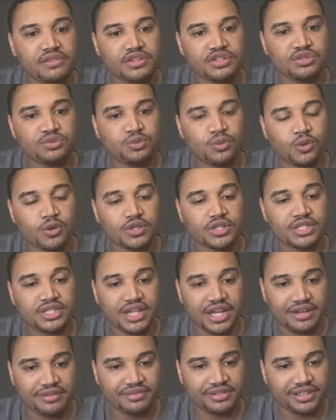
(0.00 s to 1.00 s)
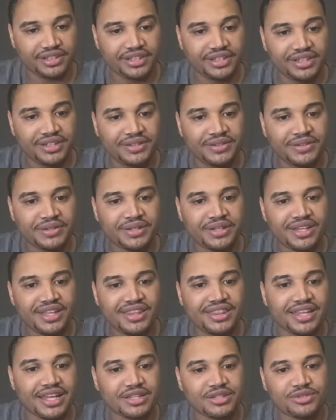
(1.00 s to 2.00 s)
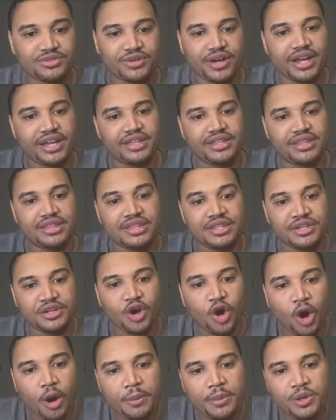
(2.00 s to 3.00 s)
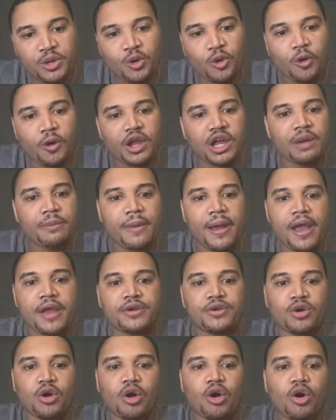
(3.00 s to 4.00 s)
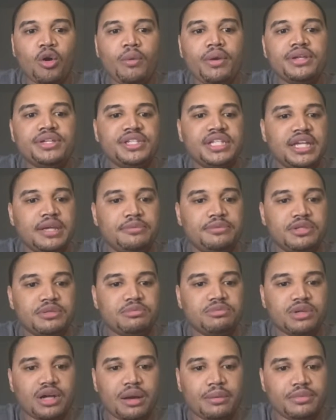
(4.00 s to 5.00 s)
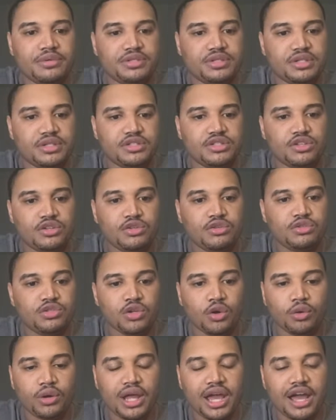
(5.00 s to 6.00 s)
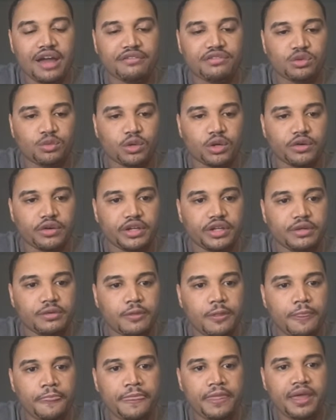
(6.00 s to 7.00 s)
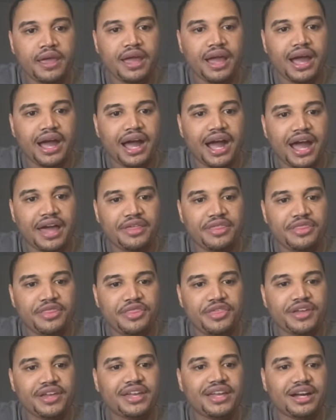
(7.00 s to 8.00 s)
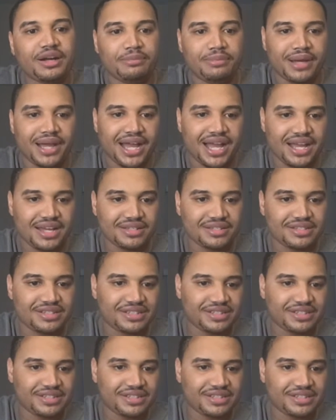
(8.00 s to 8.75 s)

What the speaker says: war safely? That's right. The Army Corps commander always keeps his promises, so you don't have to worry. I think I'll pass.